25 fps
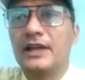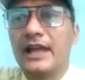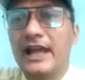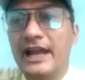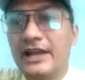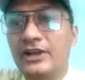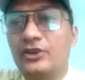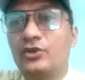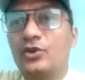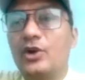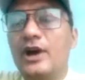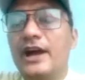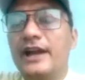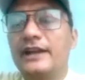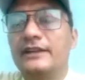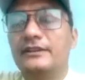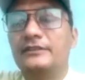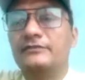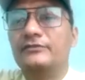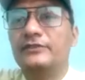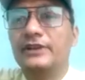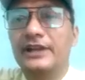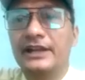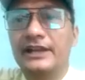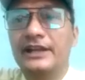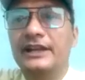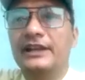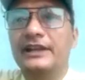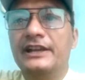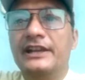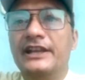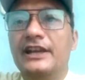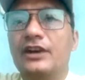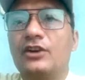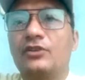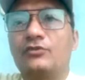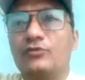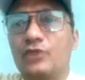Android in
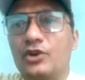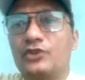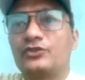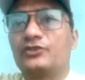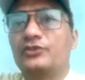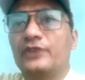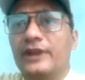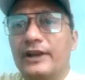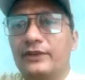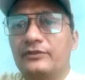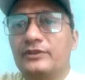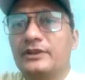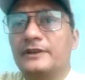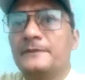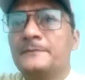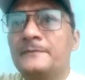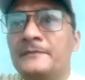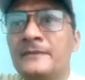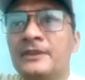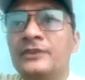India or whatsoever.